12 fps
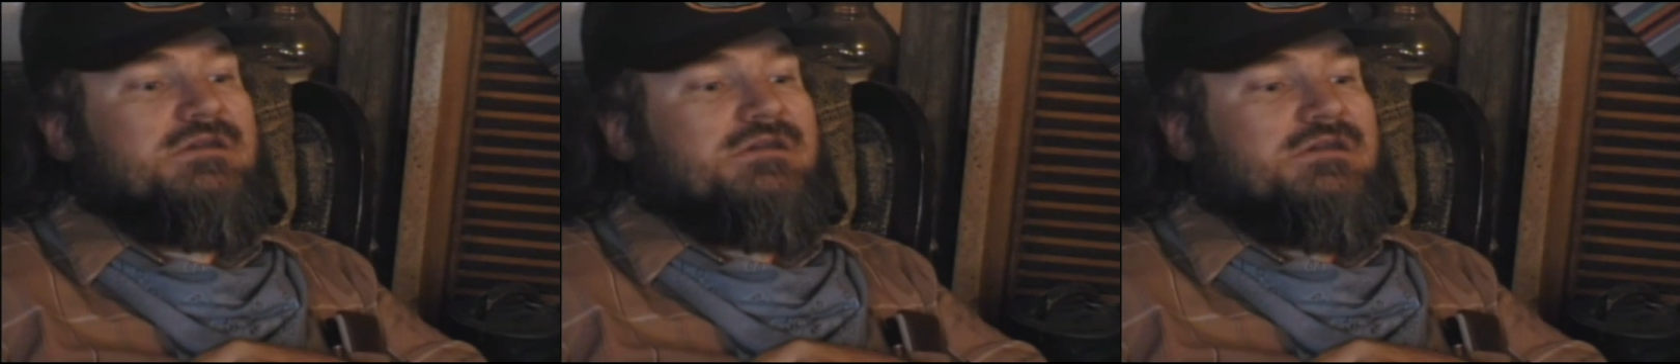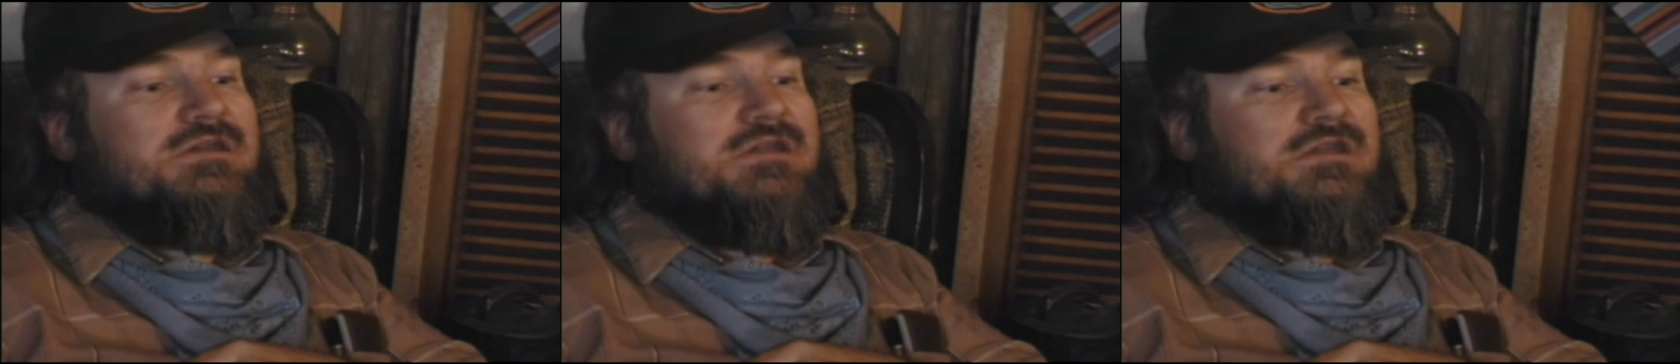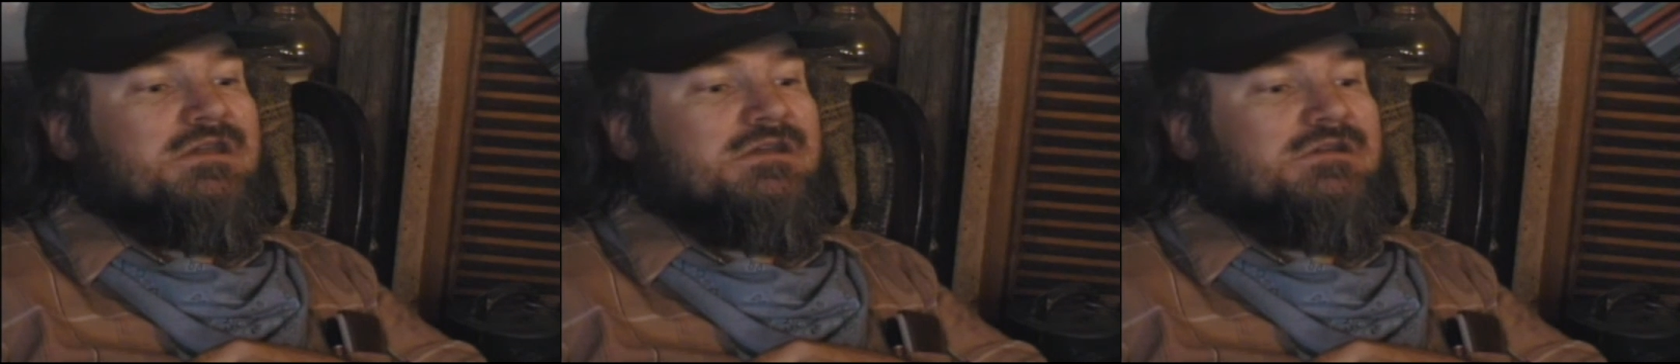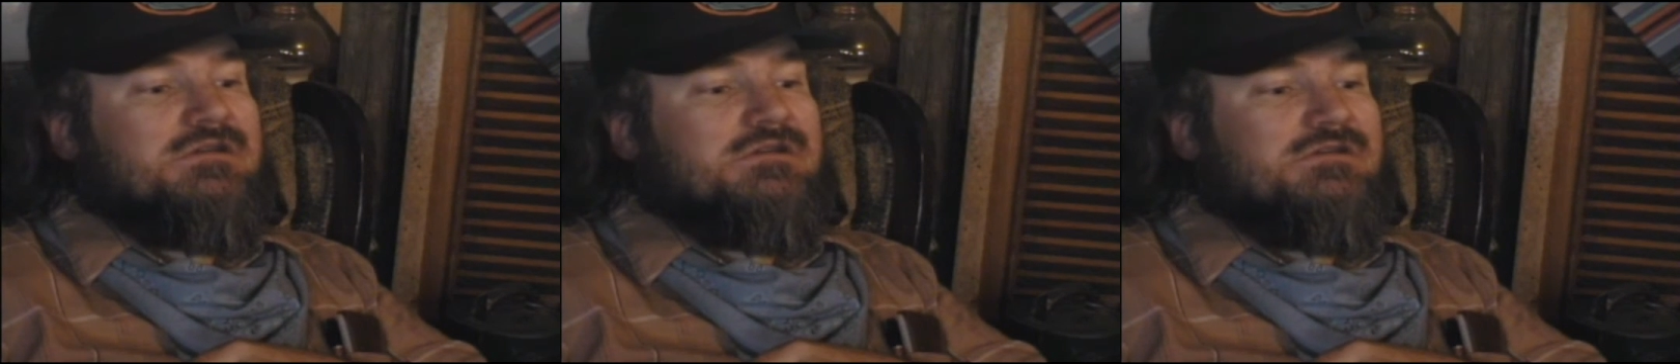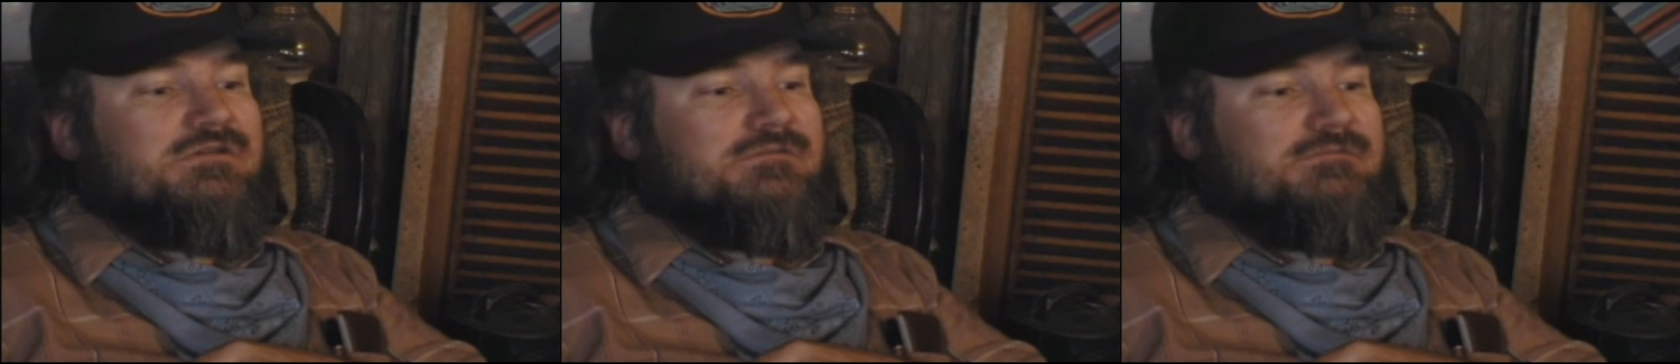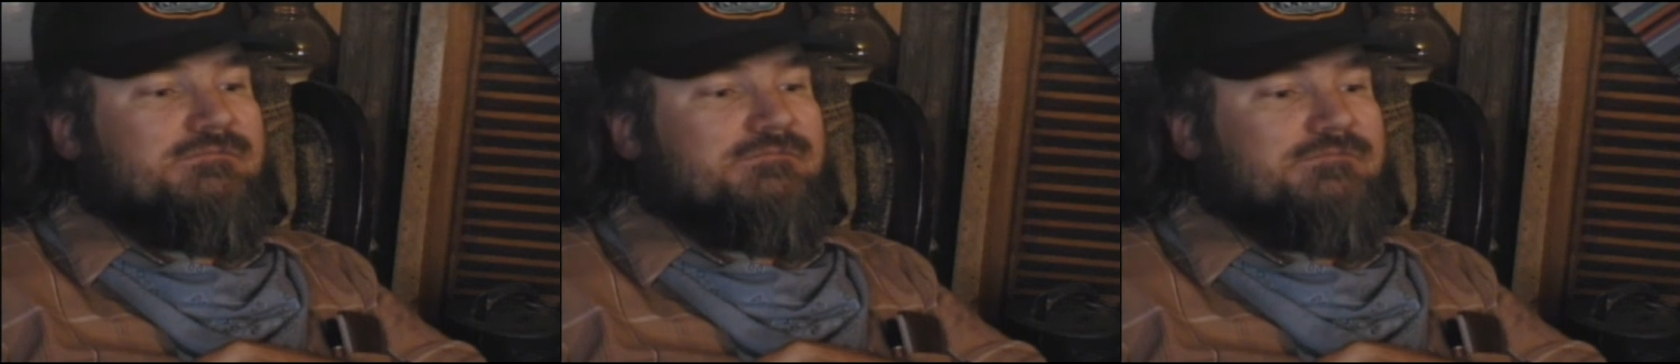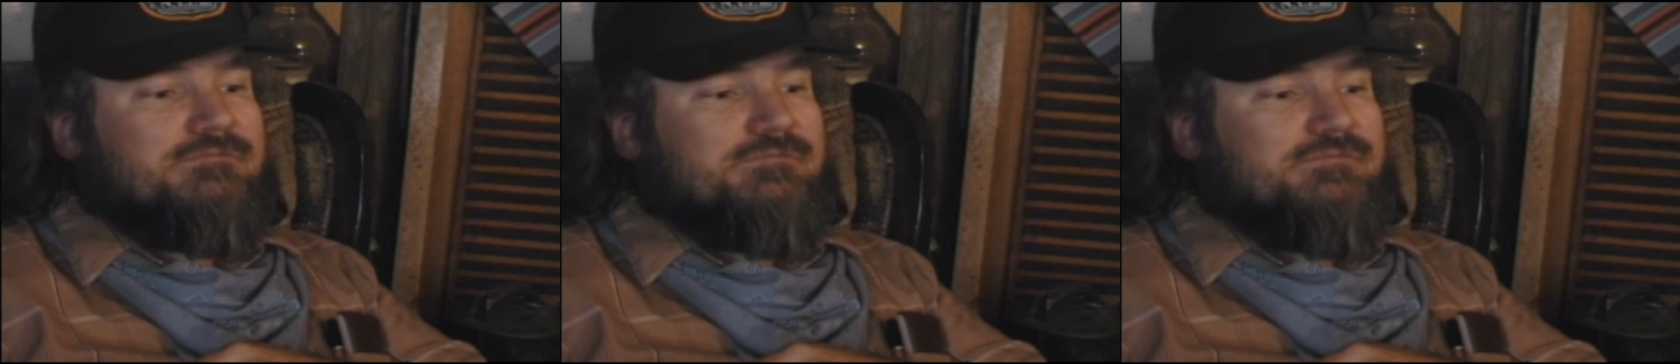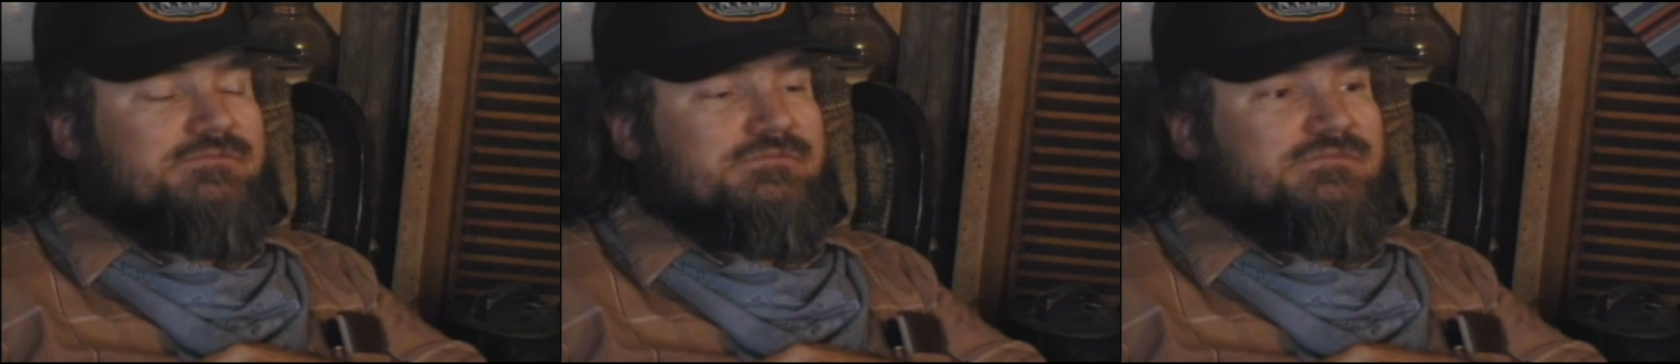Was there and, a similar place here in Butte?